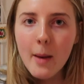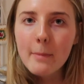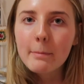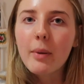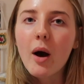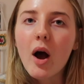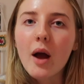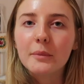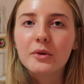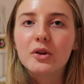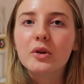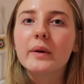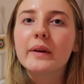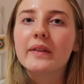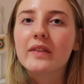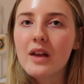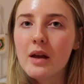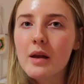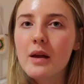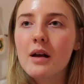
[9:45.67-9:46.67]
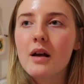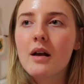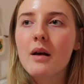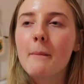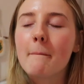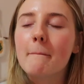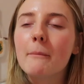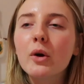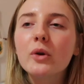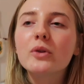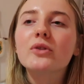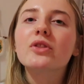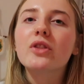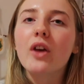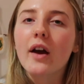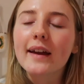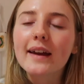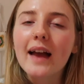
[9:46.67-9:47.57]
but I'm doing the most that I